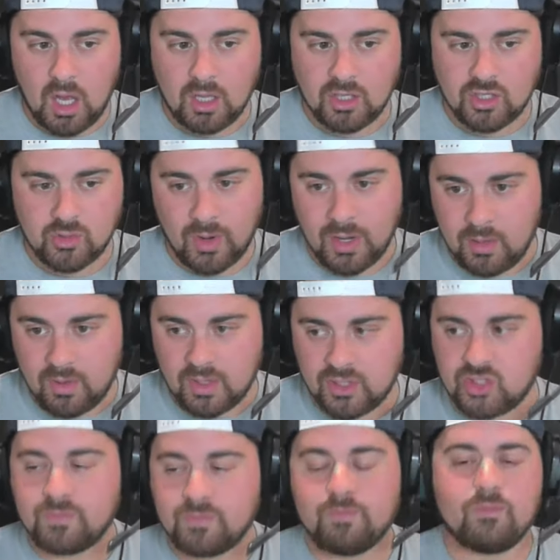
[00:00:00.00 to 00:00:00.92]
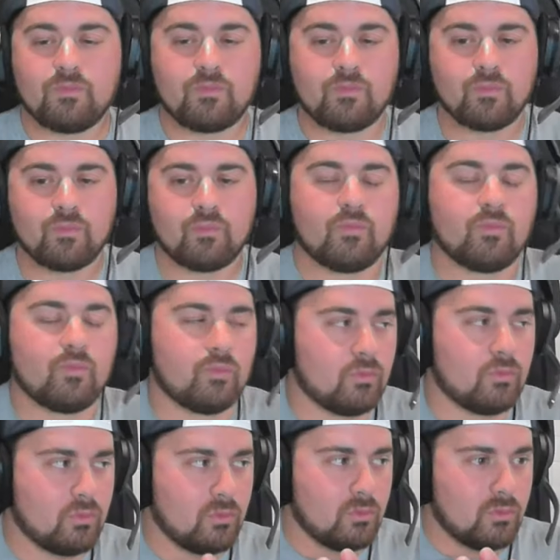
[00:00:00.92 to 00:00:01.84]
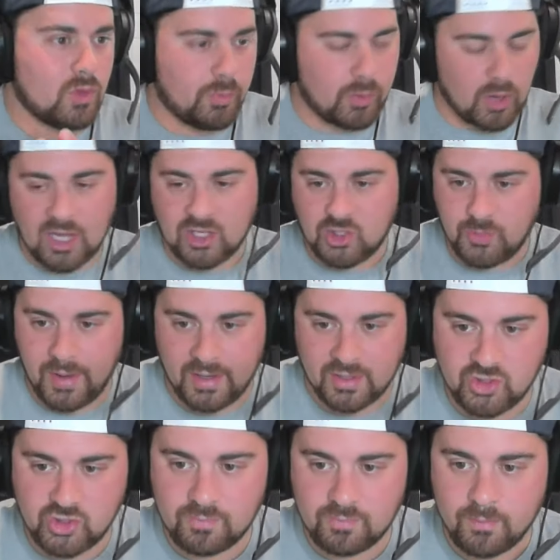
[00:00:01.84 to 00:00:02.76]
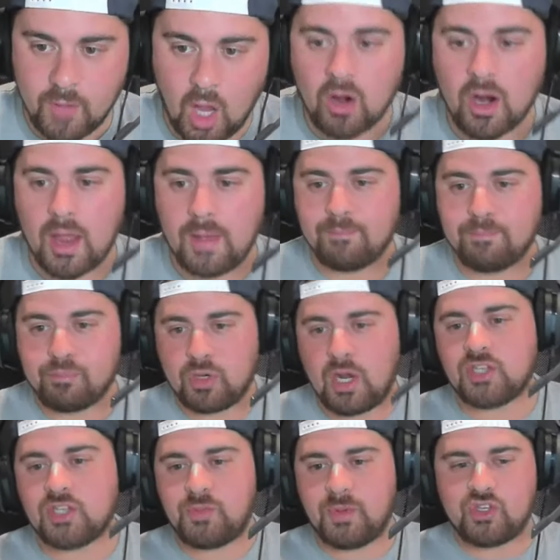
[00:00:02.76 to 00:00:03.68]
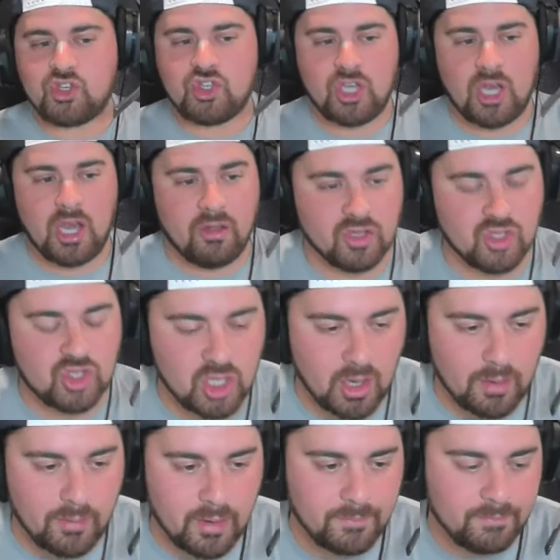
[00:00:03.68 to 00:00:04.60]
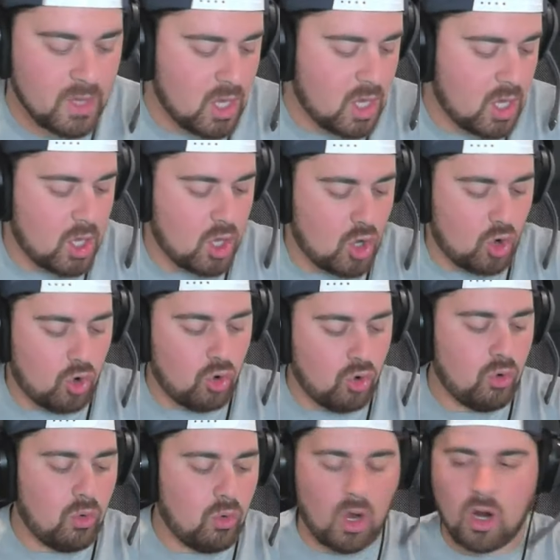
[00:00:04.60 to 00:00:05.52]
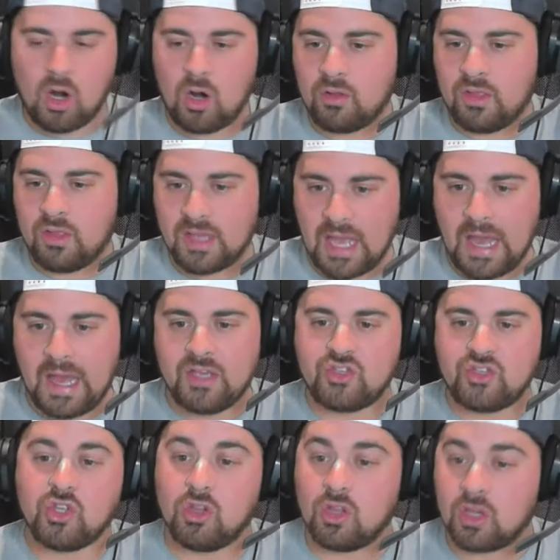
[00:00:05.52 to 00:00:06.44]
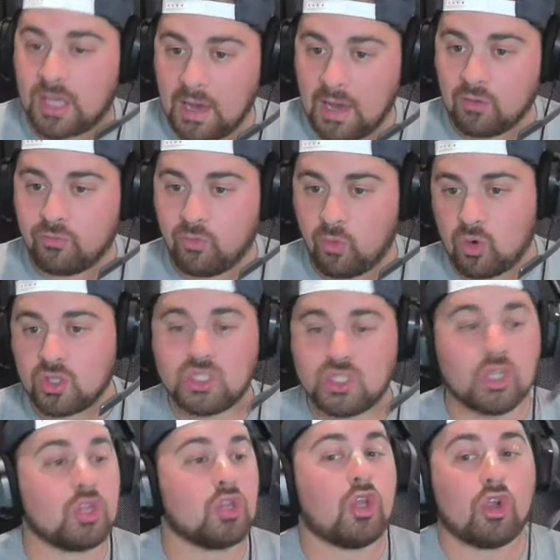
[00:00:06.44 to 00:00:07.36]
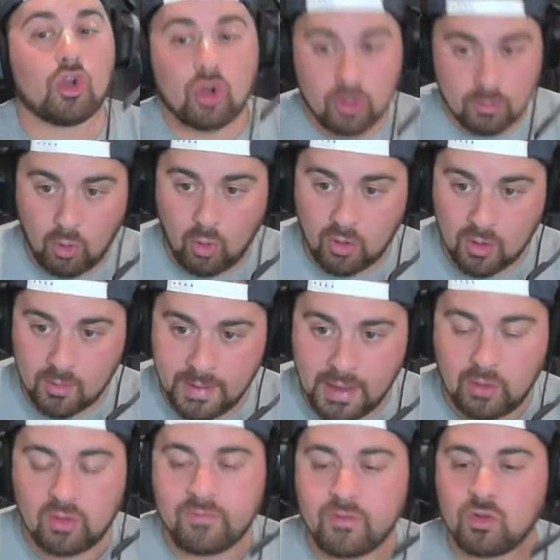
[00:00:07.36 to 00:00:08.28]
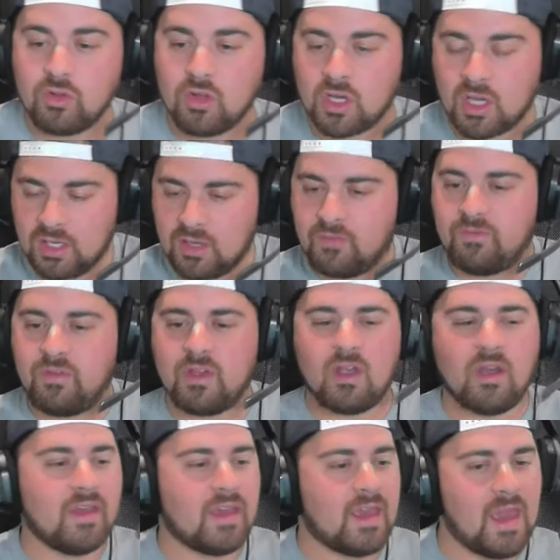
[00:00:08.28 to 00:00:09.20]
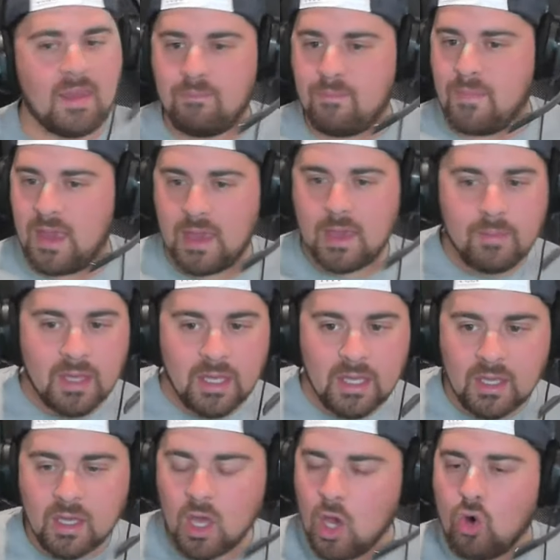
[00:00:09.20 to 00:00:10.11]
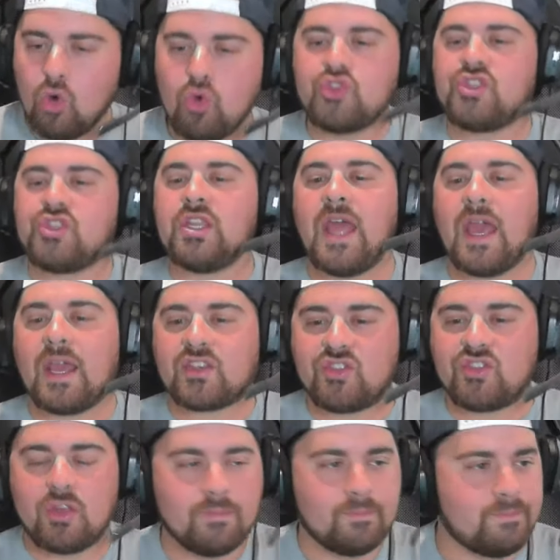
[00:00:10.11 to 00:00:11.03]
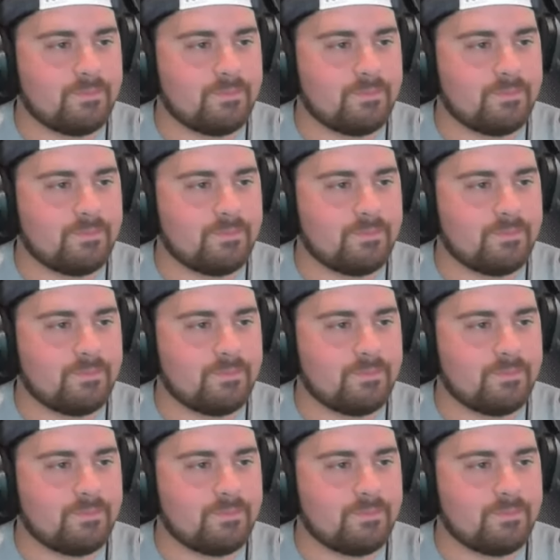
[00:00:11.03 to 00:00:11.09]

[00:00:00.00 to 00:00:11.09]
So anyways, the prospects. All right, Prospects Challenge coming. Who are the guys to look out for, to learn more about? If you're looking to figure out, like, hey, maybe who's the next